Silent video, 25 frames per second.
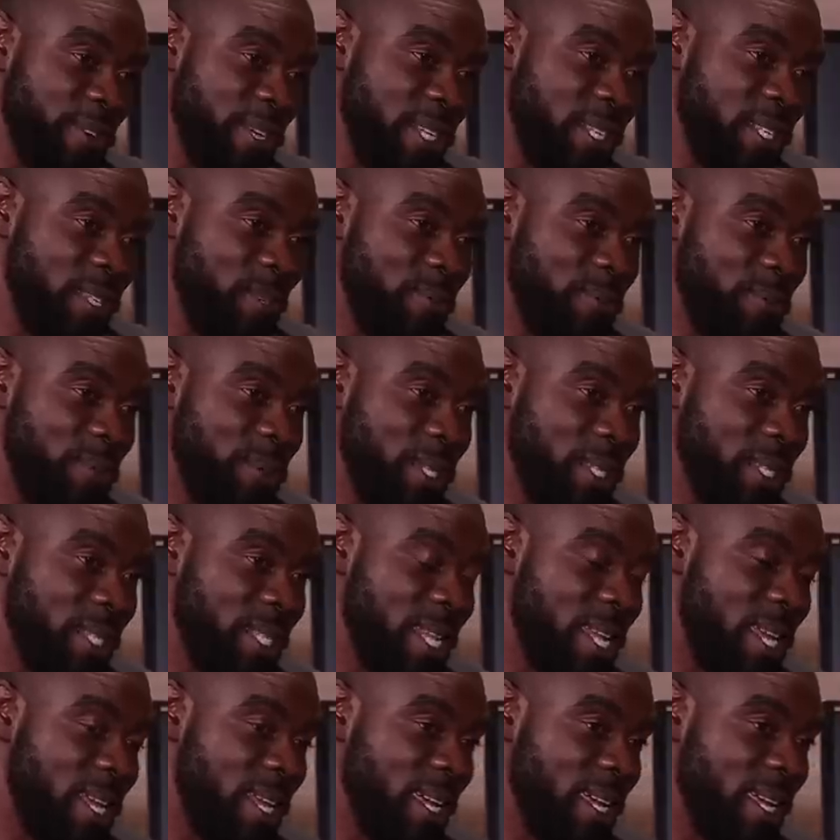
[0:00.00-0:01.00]
rest in peace,
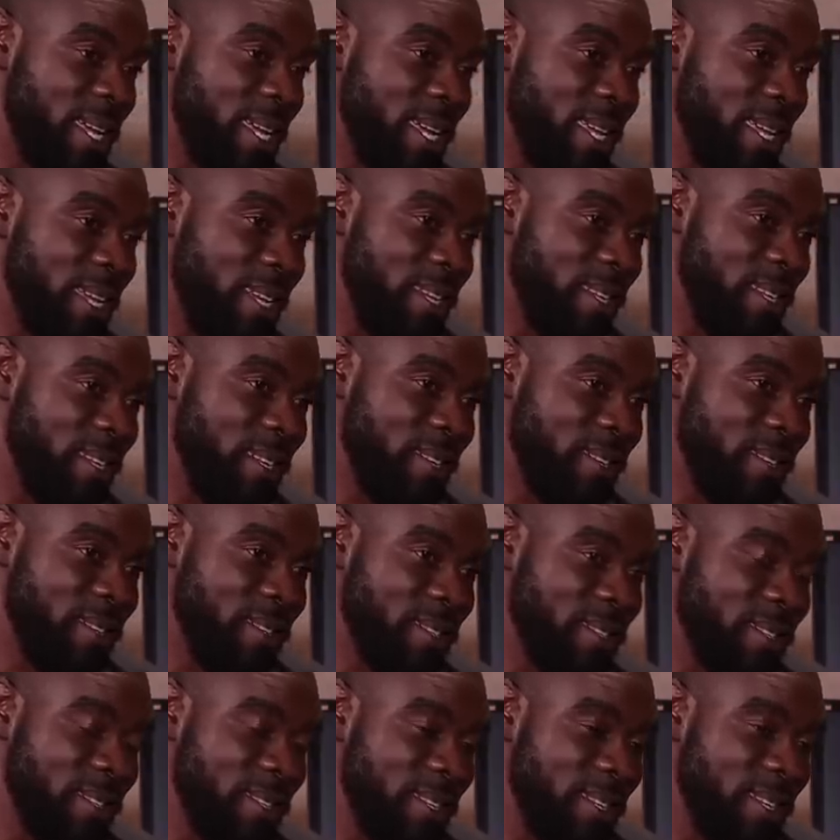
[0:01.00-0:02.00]
Dalakain, you know.
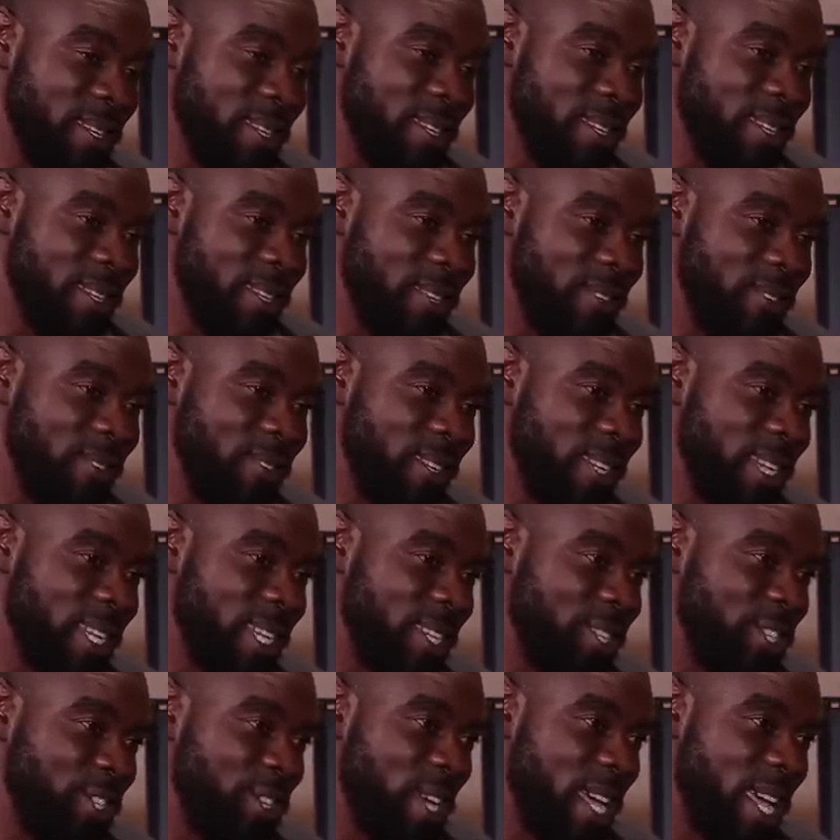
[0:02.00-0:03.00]
Mm. You
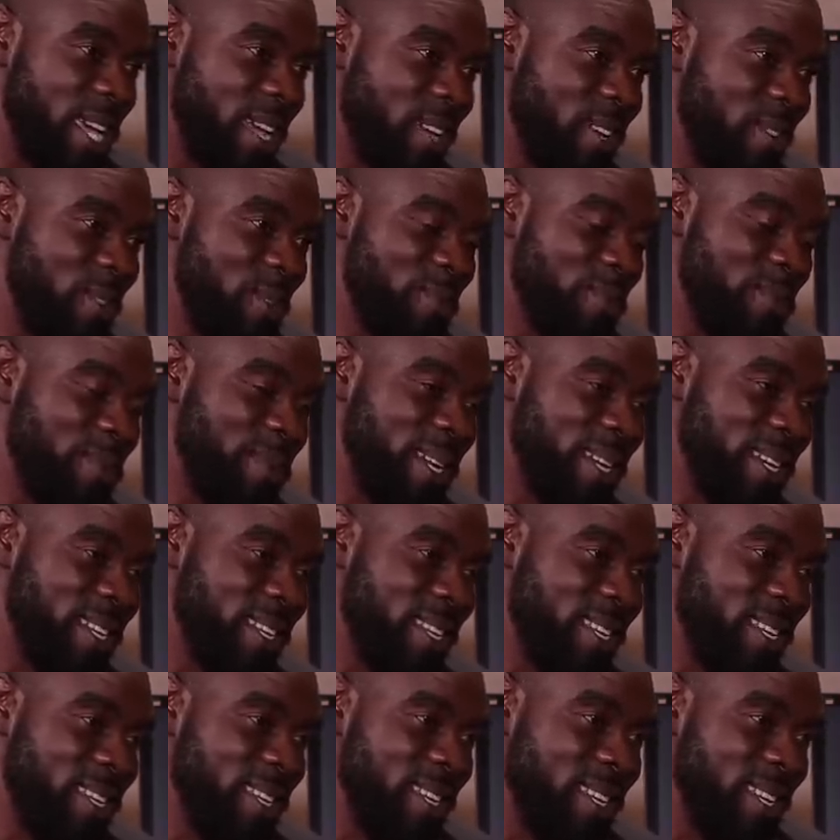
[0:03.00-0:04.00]
know, try
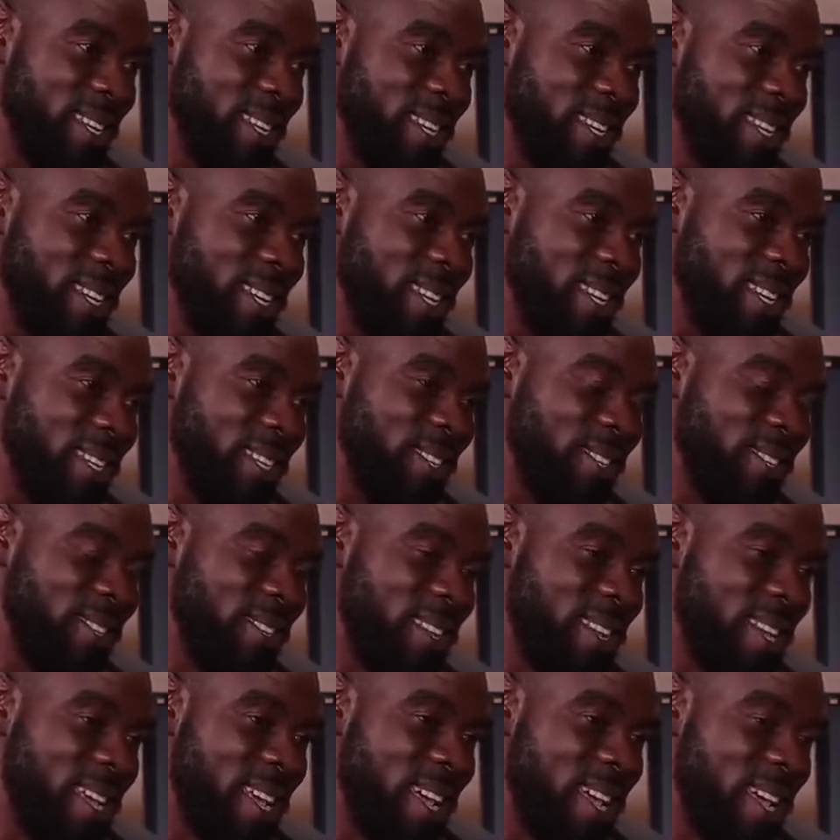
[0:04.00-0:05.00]
company.
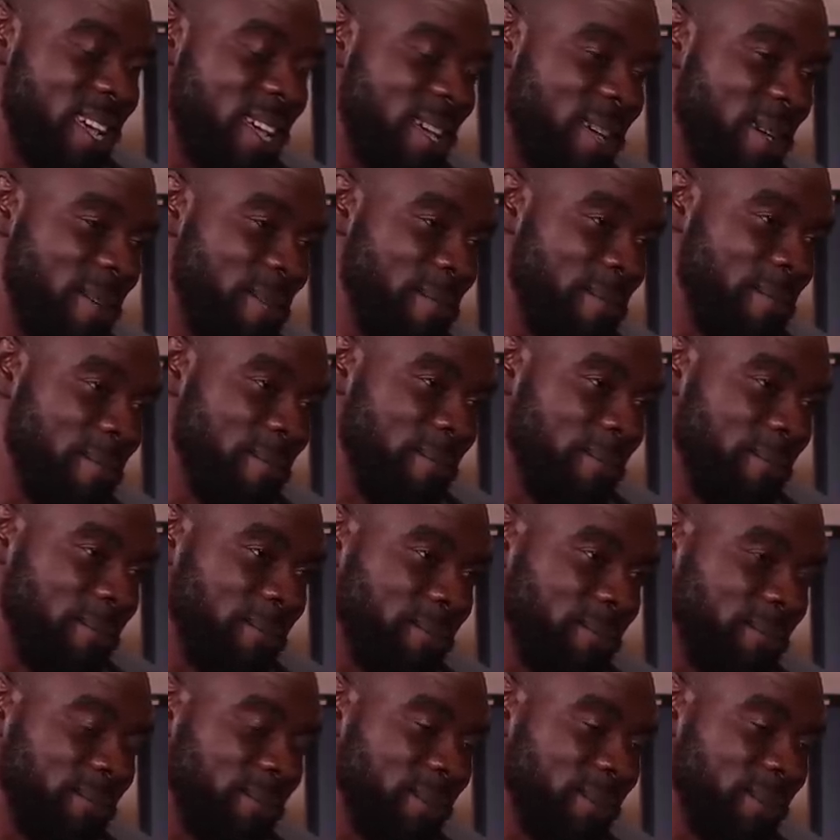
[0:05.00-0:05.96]
Um,